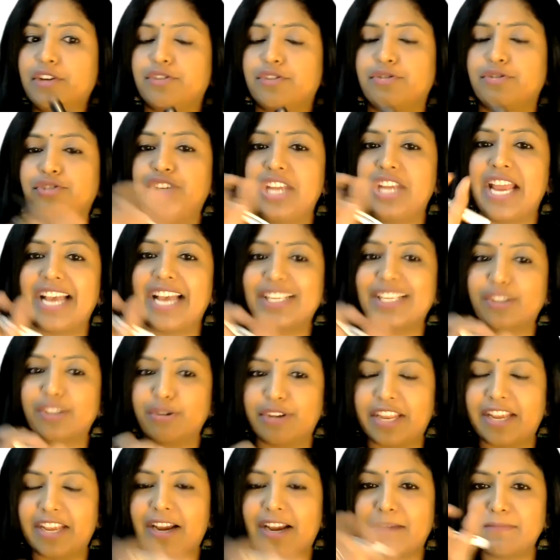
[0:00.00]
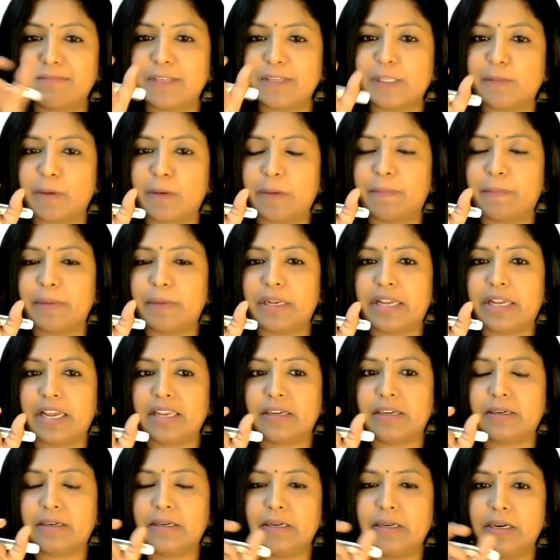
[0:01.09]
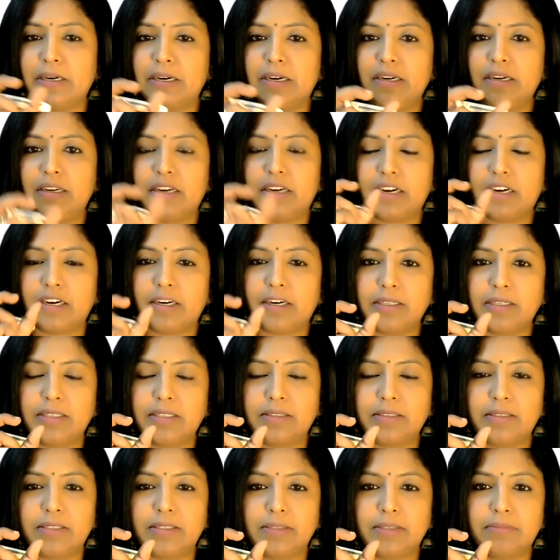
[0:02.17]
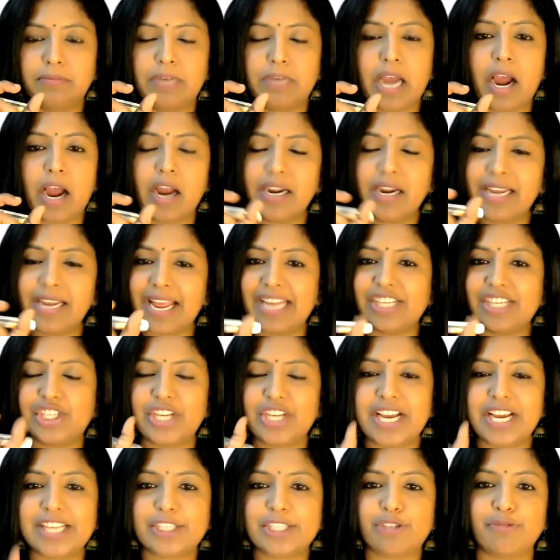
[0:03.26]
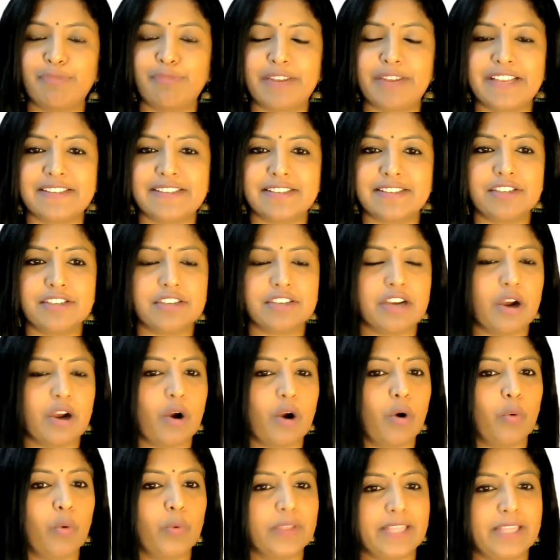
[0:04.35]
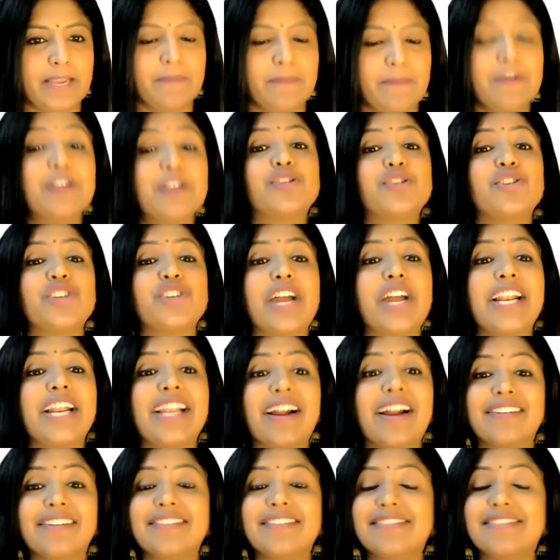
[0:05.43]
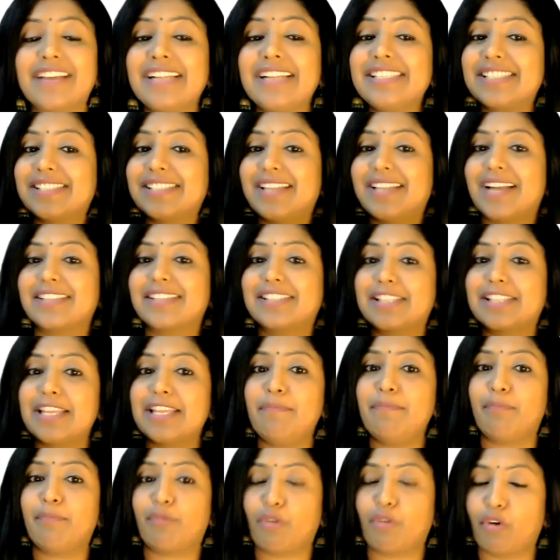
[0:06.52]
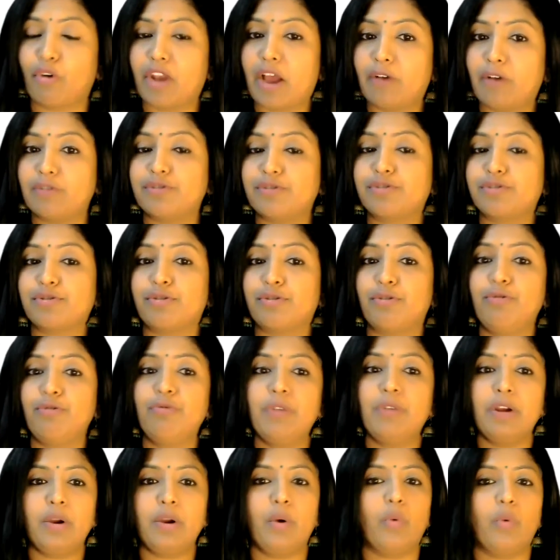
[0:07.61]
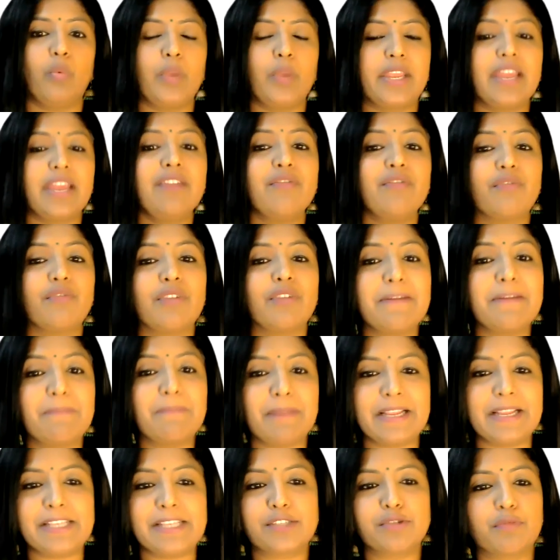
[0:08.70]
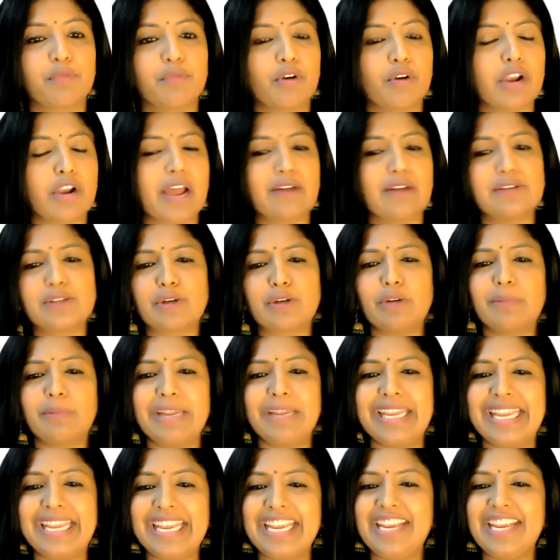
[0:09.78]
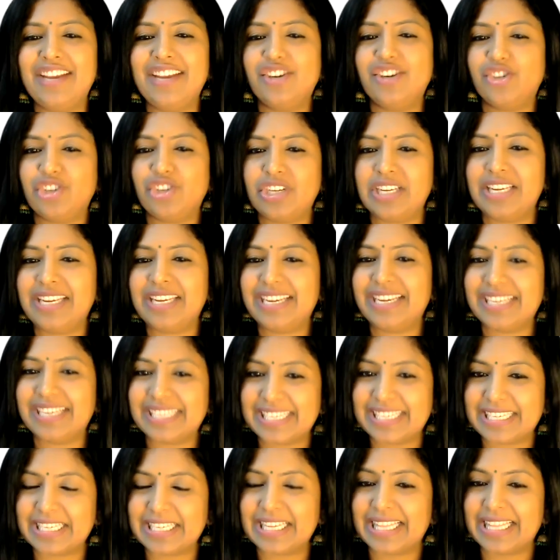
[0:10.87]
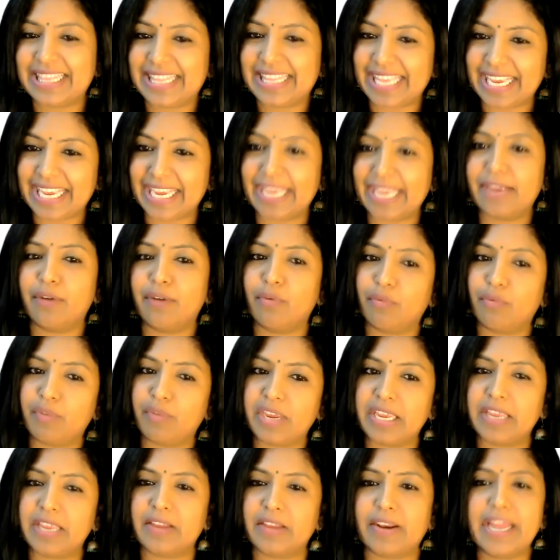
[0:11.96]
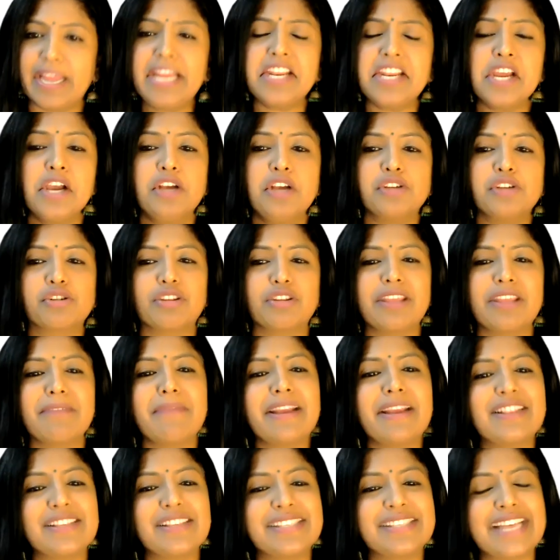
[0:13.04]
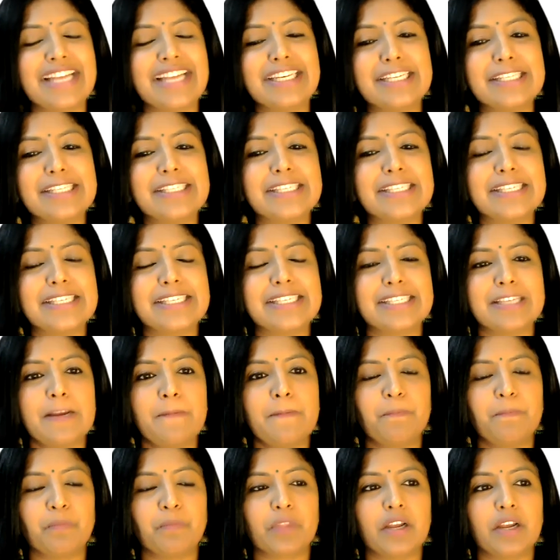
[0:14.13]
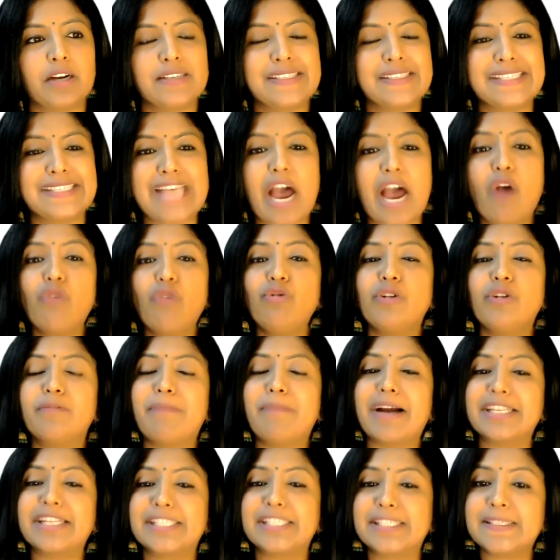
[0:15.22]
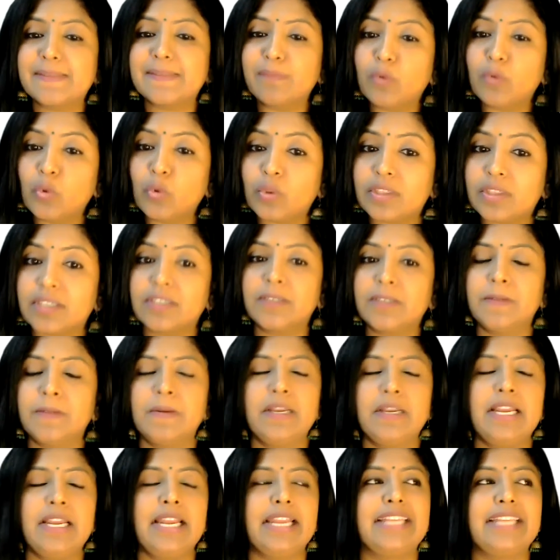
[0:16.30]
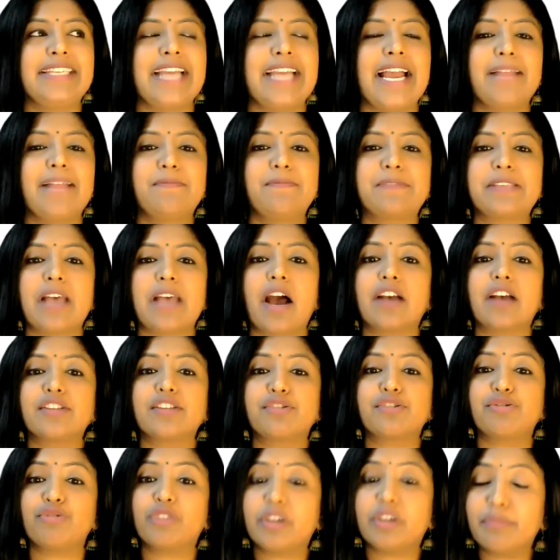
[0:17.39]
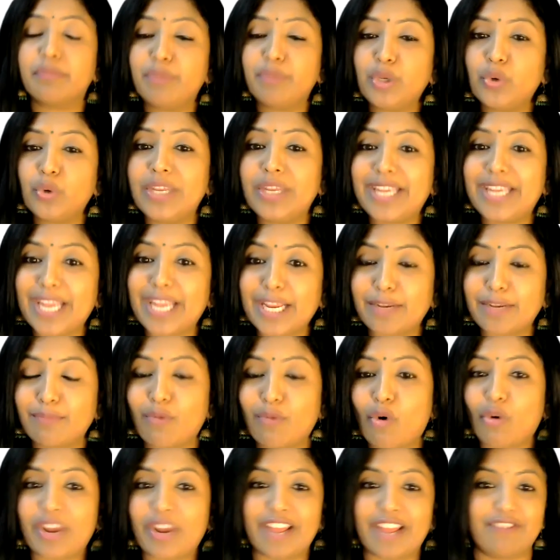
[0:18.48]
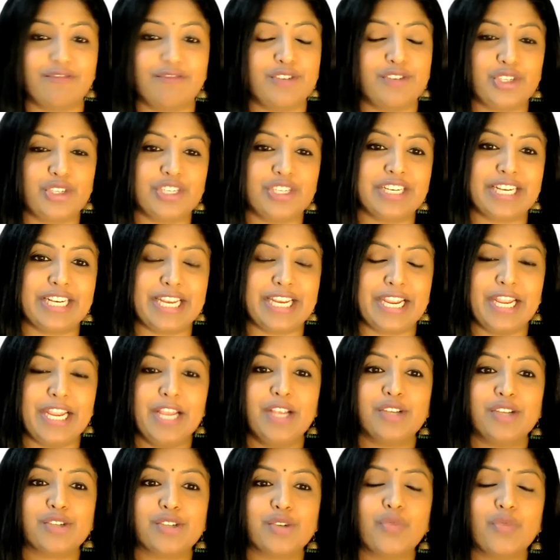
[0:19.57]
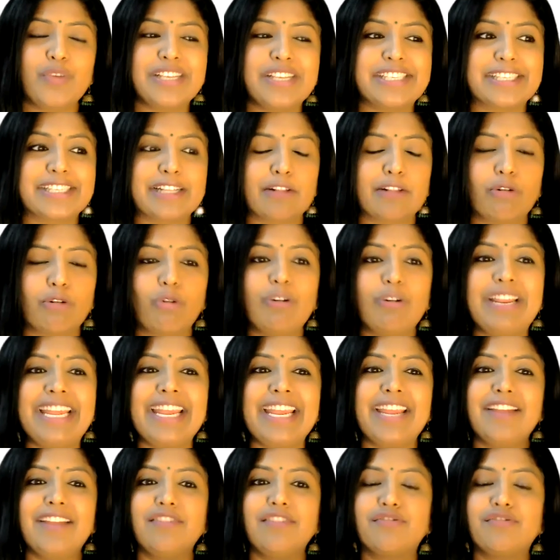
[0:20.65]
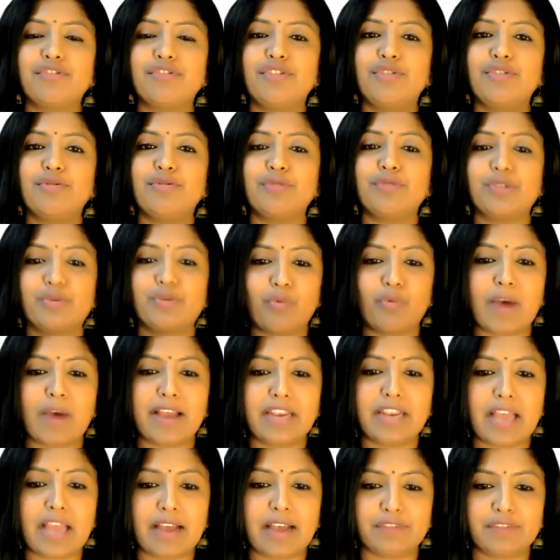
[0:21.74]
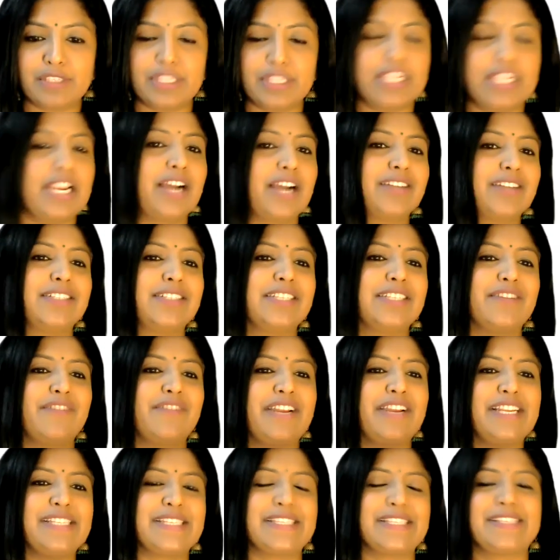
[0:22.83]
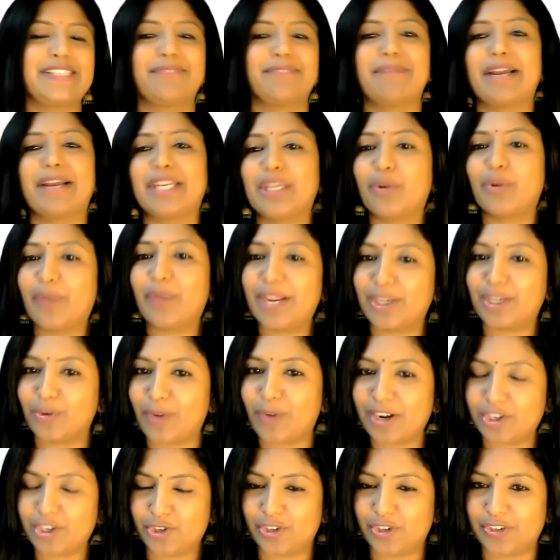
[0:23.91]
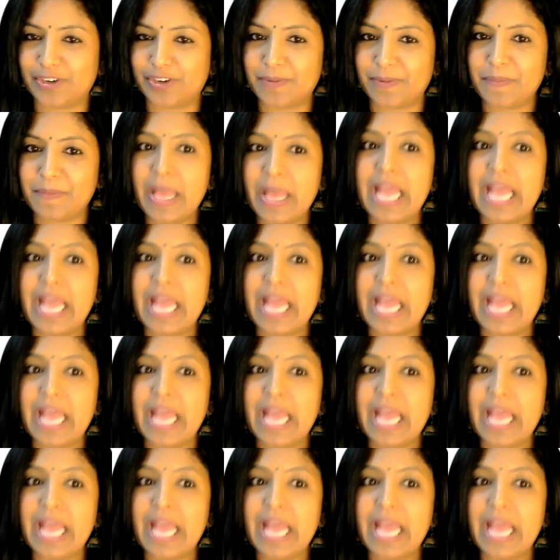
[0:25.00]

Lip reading: so she has to take up this purple color card and she has to place it over there. The child understands that's the pronoun. So we can replace. So pronouns could be he, she, it, they, we, right? So they make the sentences sound much smoother. It helps us to communicate more efficiently. So we slowly introduce one after the other in a very systematic way to our children.